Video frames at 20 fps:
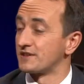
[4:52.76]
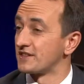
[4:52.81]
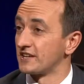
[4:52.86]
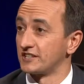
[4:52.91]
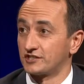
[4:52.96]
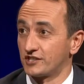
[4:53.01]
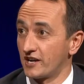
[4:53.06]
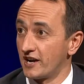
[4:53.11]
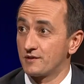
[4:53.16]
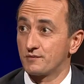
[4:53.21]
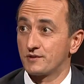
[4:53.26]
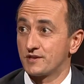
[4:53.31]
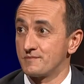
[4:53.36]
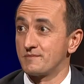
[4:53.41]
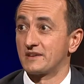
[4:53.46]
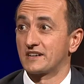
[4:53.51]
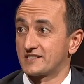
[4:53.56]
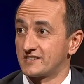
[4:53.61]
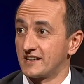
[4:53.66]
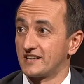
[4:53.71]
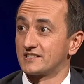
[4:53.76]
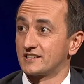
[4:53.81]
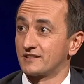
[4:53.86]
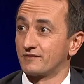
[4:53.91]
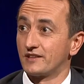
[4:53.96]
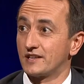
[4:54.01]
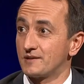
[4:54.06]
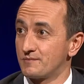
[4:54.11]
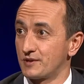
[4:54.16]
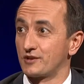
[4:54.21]
but they trade with them
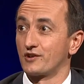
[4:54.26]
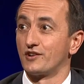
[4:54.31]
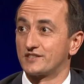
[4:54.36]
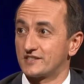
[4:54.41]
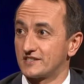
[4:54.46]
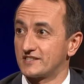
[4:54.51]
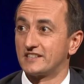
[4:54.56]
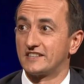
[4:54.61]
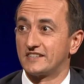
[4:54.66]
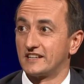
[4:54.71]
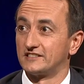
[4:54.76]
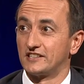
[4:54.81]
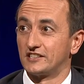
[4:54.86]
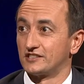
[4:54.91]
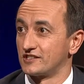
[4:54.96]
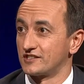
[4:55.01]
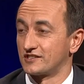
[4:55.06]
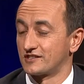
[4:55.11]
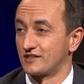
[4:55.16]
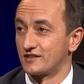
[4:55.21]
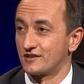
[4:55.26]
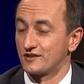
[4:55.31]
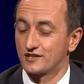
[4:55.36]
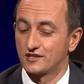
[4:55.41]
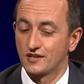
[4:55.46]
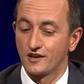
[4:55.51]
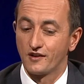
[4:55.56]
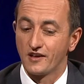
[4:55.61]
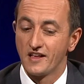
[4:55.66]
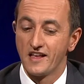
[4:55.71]
extensively because it's in their interest to do
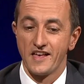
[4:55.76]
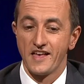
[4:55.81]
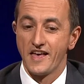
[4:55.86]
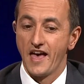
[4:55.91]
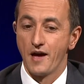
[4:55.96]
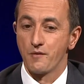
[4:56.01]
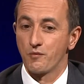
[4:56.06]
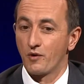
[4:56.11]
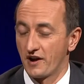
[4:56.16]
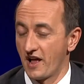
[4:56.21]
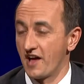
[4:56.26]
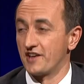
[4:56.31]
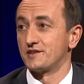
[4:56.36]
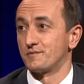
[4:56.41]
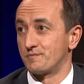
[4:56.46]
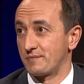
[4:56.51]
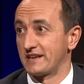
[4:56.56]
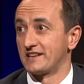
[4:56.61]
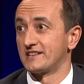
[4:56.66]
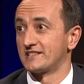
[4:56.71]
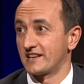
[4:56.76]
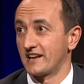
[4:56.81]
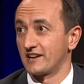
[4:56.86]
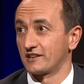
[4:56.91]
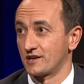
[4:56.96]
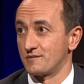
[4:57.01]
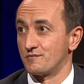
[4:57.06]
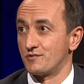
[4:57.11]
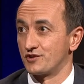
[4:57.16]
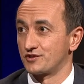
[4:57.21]
so. And what underpins our
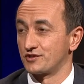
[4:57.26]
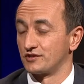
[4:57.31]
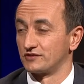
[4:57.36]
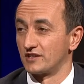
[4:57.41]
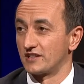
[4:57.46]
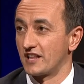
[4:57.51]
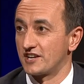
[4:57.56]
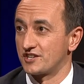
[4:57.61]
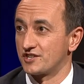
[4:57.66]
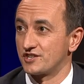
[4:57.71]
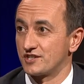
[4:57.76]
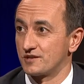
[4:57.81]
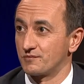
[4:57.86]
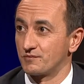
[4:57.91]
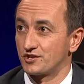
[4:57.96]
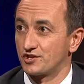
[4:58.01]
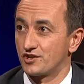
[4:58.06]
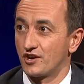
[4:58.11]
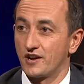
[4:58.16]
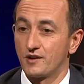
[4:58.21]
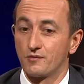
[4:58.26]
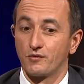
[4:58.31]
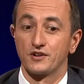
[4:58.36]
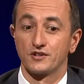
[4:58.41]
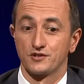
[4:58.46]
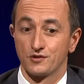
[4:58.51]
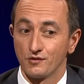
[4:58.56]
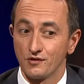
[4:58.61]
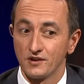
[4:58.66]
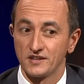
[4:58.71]
commercial relationship with China, what
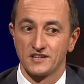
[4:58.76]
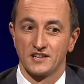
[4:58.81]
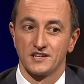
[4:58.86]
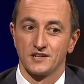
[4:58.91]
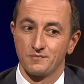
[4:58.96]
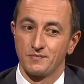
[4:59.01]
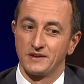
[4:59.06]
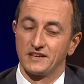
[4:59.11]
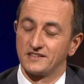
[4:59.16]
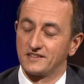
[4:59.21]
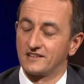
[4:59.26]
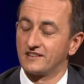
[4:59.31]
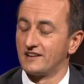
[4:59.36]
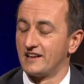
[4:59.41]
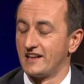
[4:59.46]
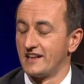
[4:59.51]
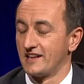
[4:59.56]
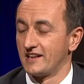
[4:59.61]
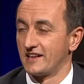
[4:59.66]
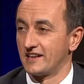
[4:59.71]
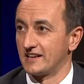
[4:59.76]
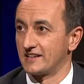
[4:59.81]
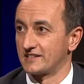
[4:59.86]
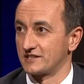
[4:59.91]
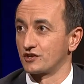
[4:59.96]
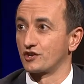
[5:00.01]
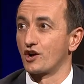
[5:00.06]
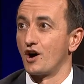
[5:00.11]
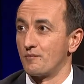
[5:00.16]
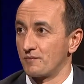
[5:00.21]
has always underpinned it, is
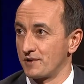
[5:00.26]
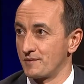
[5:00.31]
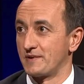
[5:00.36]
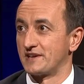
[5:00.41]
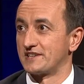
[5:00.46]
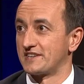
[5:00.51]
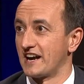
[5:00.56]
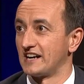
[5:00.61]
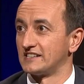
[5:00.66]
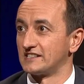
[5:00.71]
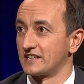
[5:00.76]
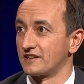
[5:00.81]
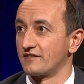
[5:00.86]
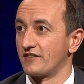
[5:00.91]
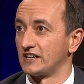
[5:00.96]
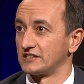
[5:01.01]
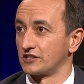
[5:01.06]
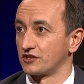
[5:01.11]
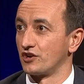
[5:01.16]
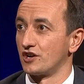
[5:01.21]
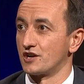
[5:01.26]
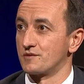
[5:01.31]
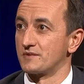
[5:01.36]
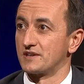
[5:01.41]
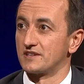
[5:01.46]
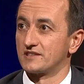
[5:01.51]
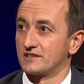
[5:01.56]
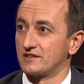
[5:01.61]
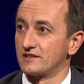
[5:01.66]
the complementarity of our economies.